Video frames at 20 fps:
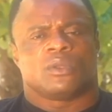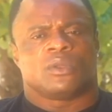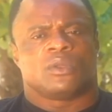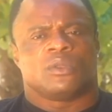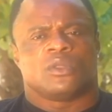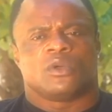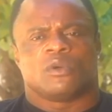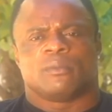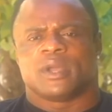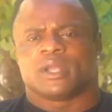
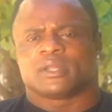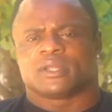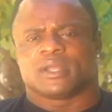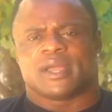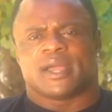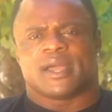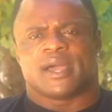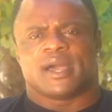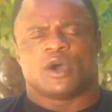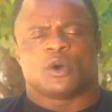no matter
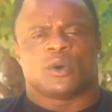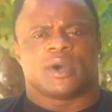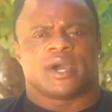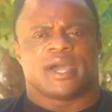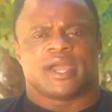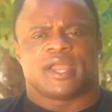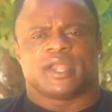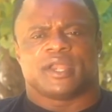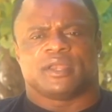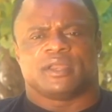how
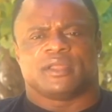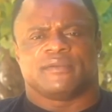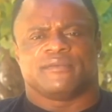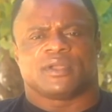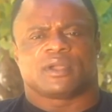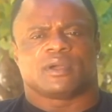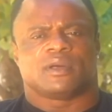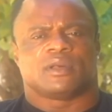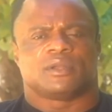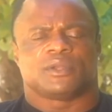hard and
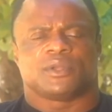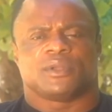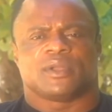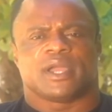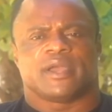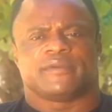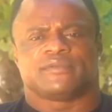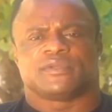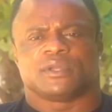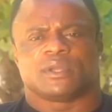difficult you
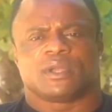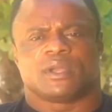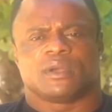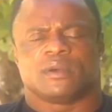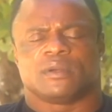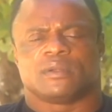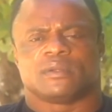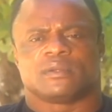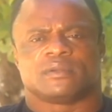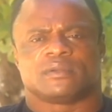have to
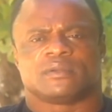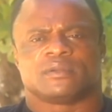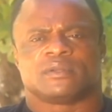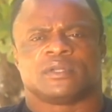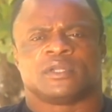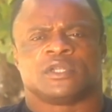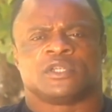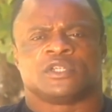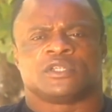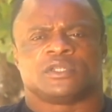go,
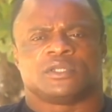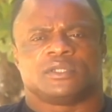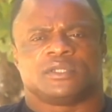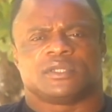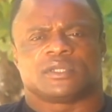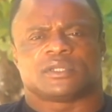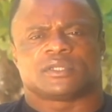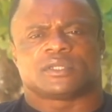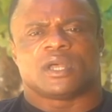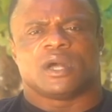
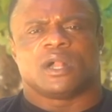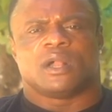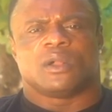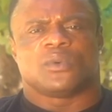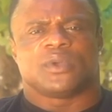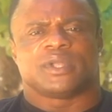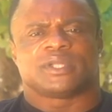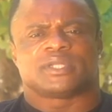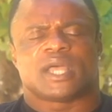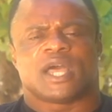just
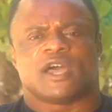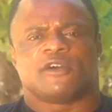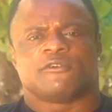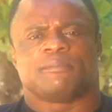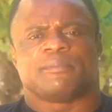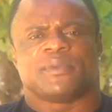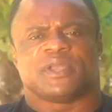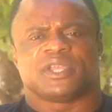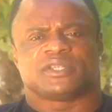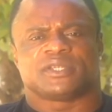always
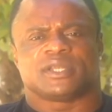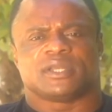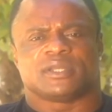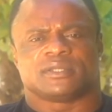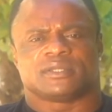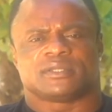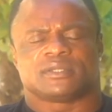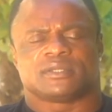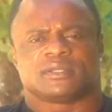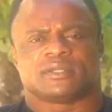have
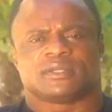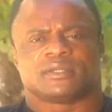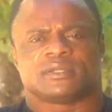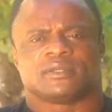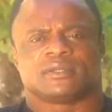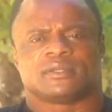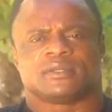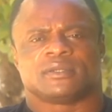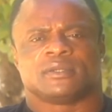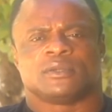patience.
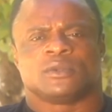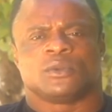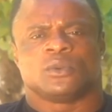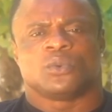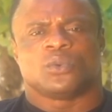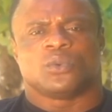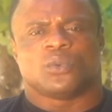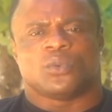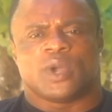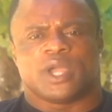
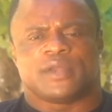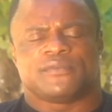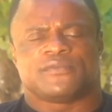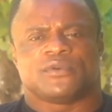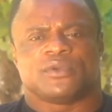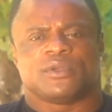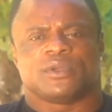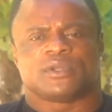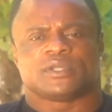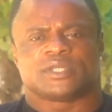Wait
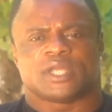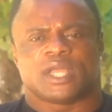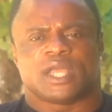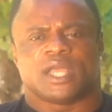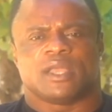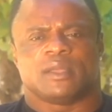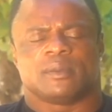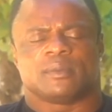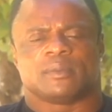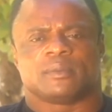for your
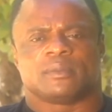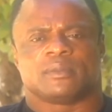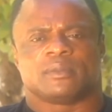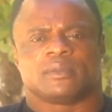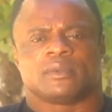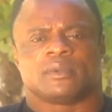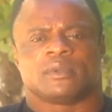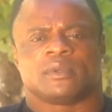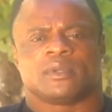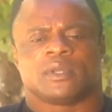time.
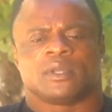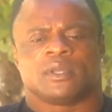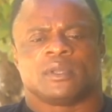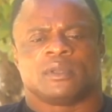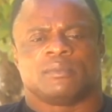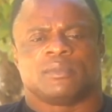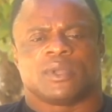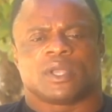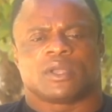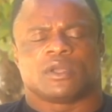
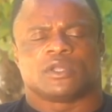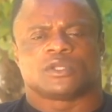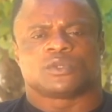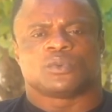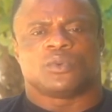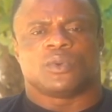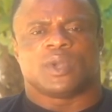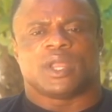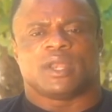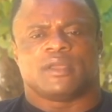Because
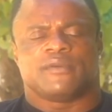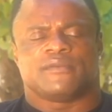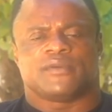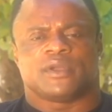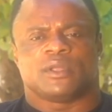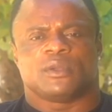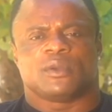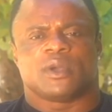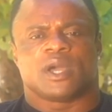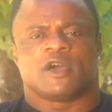whenever
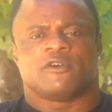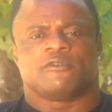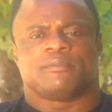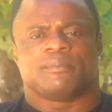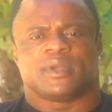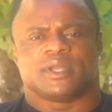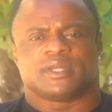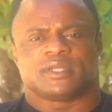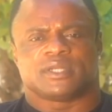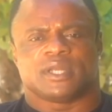you have
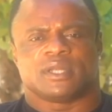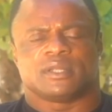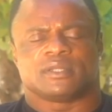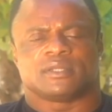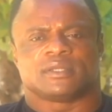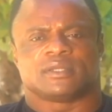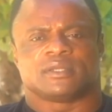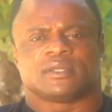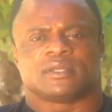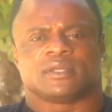
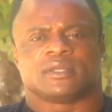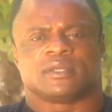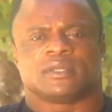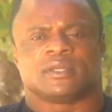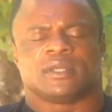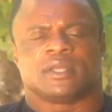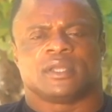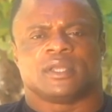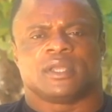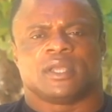patience,
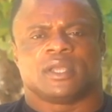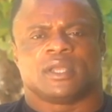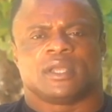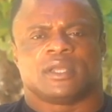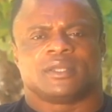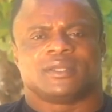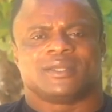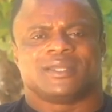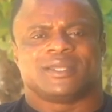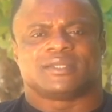
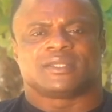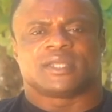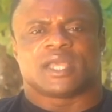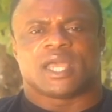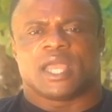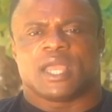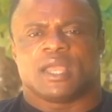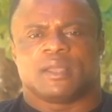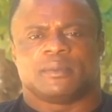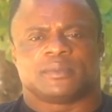the
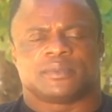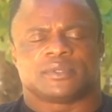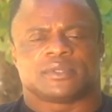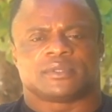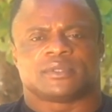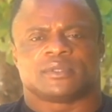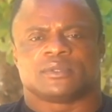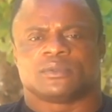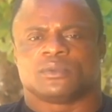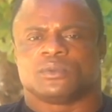
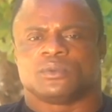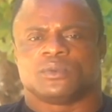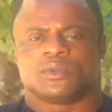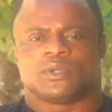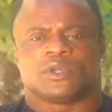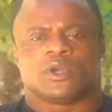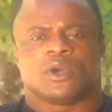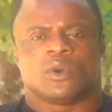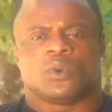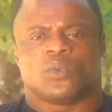times will
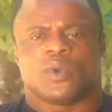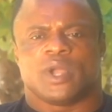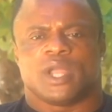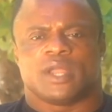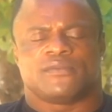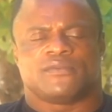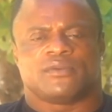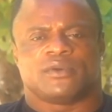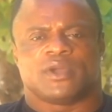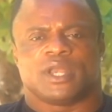not wait
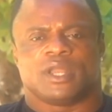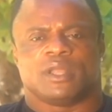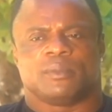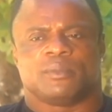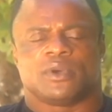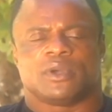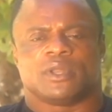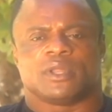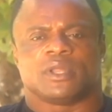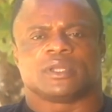for
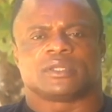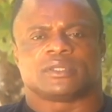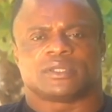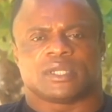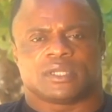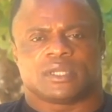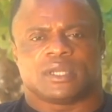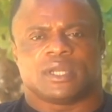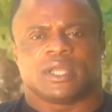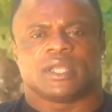anybody.
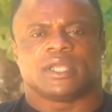Certainly